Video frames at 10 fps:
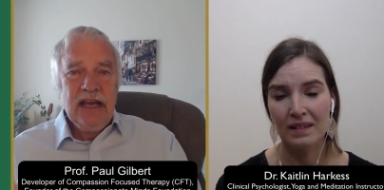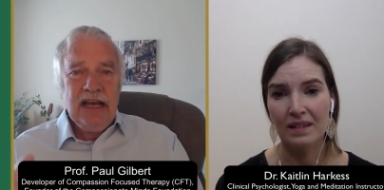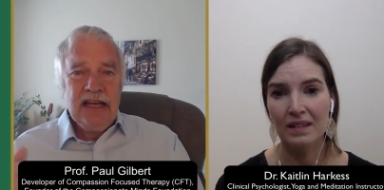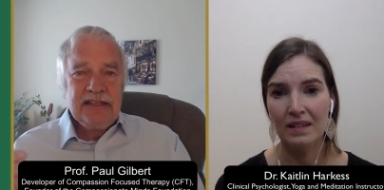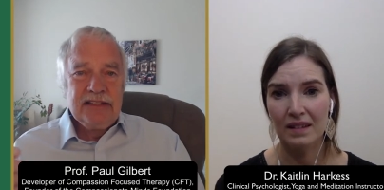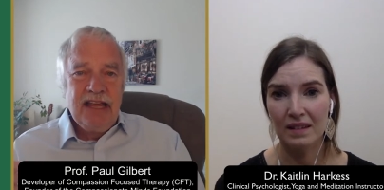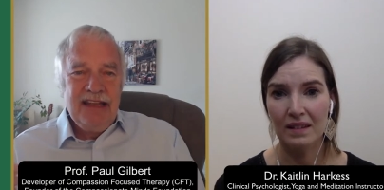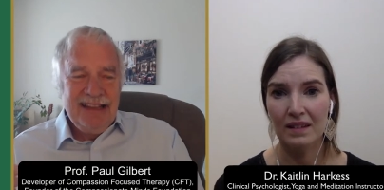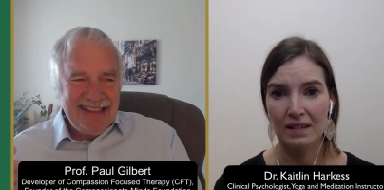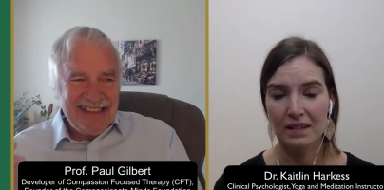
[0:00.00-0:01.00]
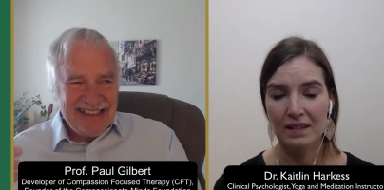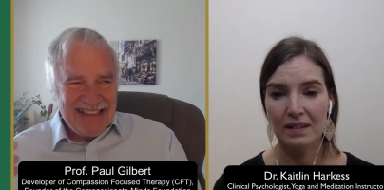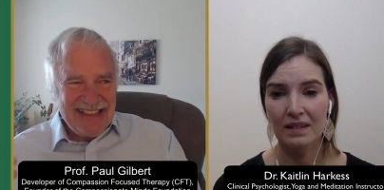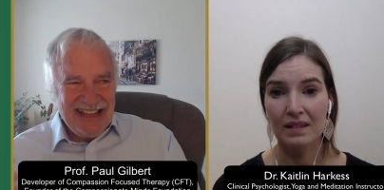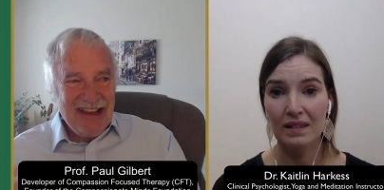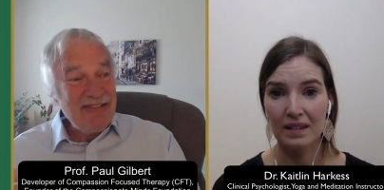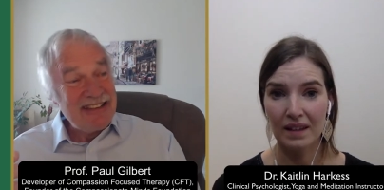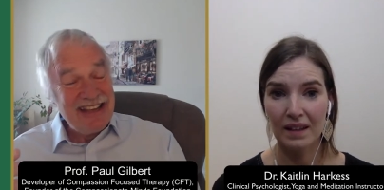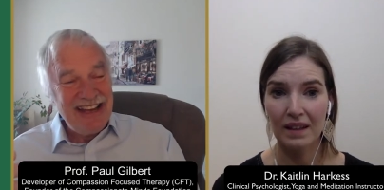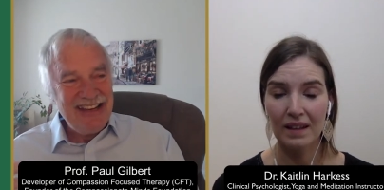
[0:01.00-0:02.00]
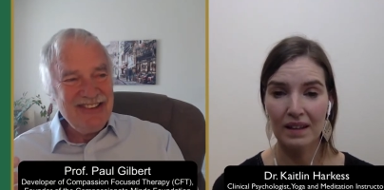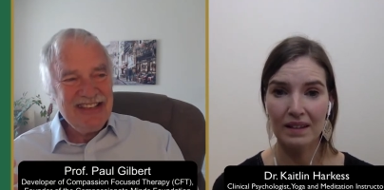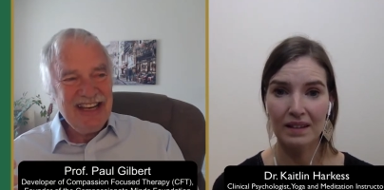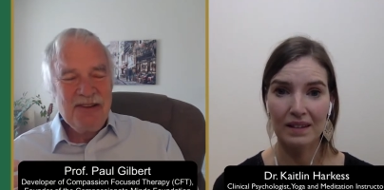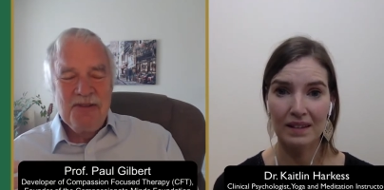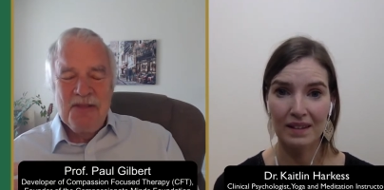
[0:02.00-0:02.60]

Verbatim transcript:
Speaker 1: And so that was kind of interesting.